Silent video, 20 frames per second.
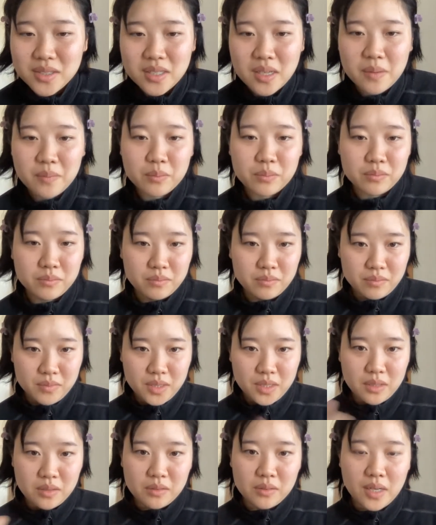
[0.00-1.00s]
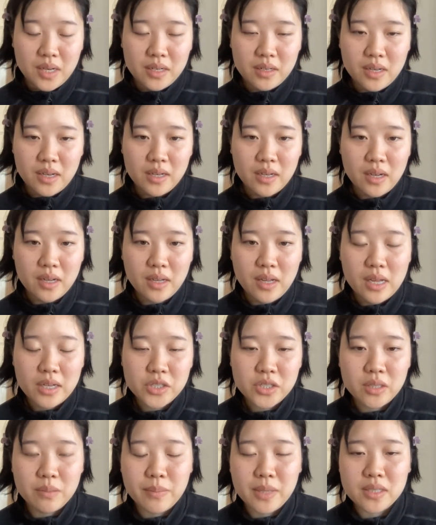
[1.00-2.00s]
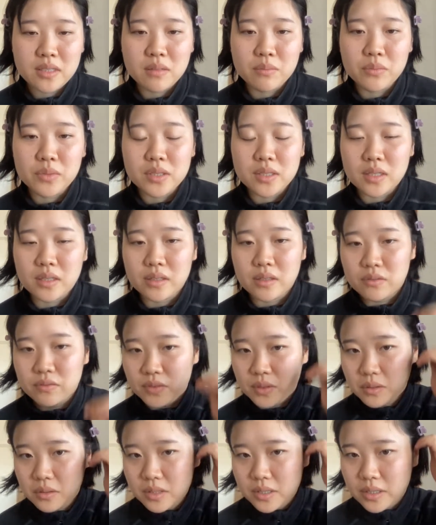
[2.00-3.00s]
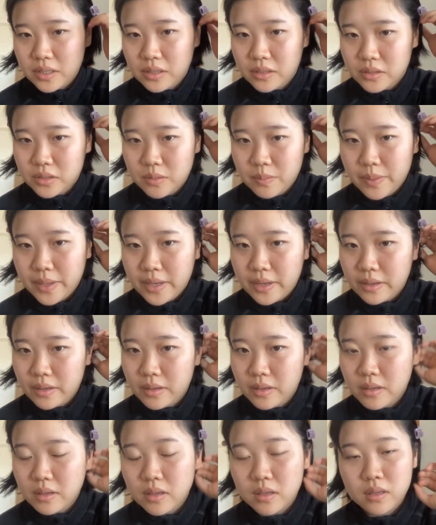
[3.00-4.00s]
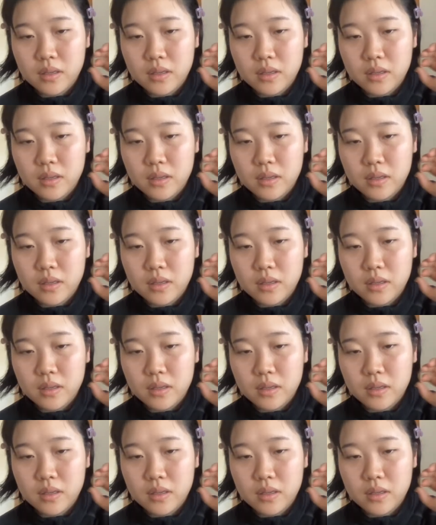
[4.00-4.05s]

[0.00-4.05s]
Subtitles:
some, I actually met some Brazilian folks here in Japan.